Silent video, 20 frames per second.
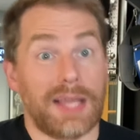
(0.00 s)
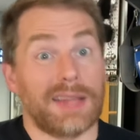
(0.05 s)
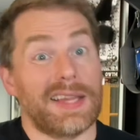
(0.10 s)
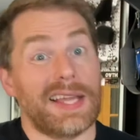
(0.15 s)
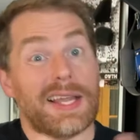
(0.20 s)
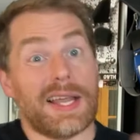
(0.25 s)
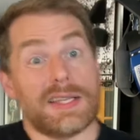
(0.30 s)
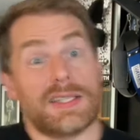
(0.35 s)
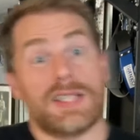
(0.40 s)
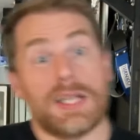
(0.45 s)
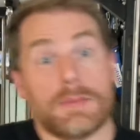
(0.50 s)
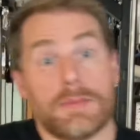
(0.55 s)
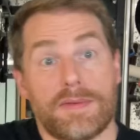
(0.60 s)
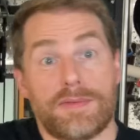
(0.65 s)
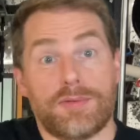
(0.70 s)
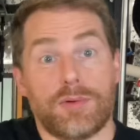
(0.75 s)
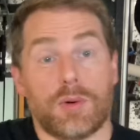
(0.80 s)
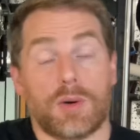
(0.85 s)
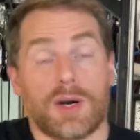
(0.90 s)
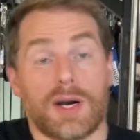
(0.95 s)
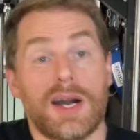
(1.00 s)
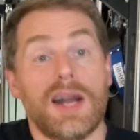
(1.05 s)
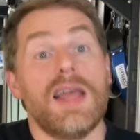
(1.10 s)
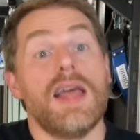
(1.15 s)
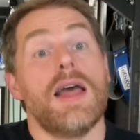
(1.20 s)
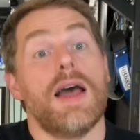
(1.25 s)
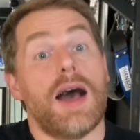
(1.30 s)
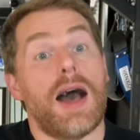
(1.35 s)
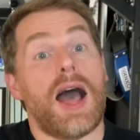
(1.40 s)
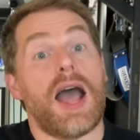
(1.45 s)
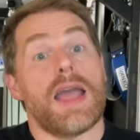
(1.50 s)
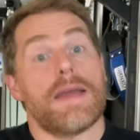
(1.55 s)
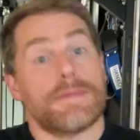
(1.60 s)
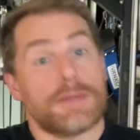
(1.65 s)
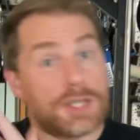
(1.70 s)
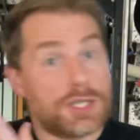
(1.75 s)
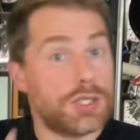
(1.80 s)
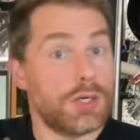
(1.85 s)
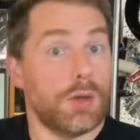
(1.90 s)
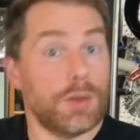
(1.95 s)
Like I said before, I have a
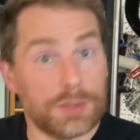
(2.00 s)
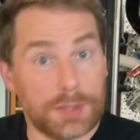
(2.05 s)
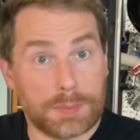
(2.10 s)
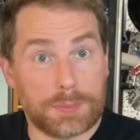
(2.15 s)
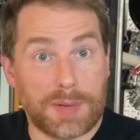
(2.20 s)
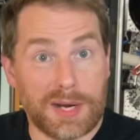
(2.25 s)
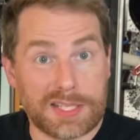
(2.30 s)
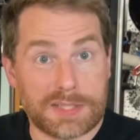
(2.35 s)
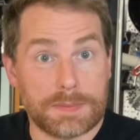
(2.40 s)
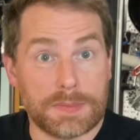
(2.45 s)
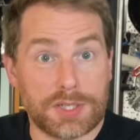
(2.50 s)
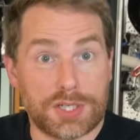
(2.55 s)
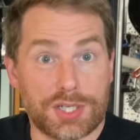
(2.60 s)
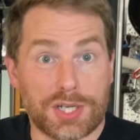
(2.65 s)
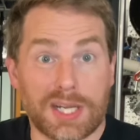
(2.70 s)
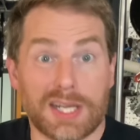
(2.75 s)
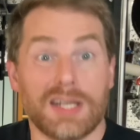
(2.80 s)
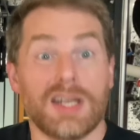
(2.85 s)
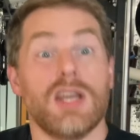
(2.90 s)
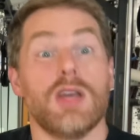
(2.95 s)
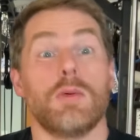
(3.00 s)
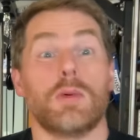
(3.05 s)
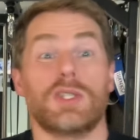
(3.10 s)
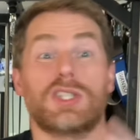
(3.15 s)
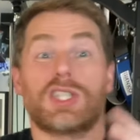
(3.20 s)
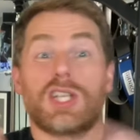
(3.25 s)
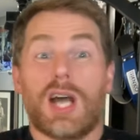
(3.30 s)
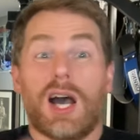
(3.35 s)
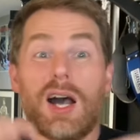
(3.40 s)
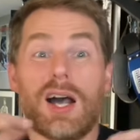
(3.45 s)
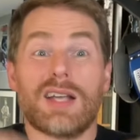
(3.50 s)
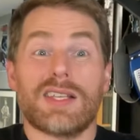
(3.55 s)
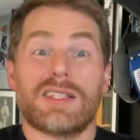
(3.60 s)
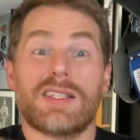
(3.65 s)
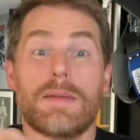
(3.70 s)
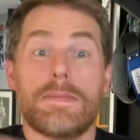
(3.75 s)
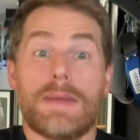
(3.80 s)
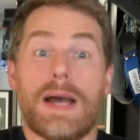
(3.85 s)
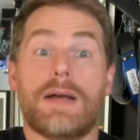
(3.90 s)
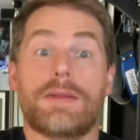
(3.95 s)
shoulder press machine, which costs
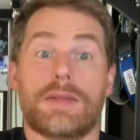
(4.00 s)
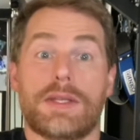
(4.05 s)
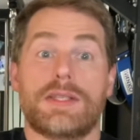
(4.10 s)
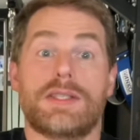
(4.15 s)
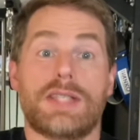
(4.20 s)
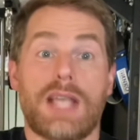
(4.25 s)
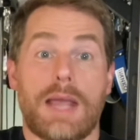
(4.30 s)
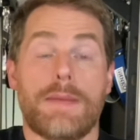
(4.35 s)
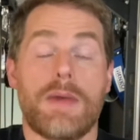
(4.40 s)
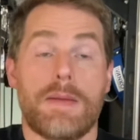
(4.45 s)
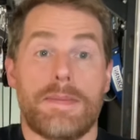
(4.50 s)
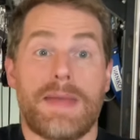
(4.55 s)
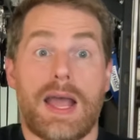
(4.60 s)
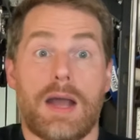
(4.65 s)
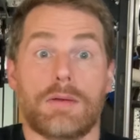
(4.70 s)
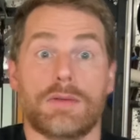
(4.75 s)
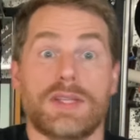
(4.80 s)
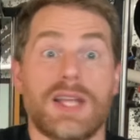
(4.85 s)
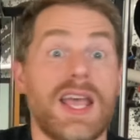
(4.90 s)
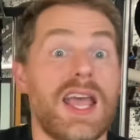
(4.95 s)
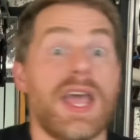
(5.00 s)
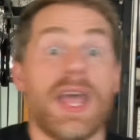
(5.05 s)
about the same amount,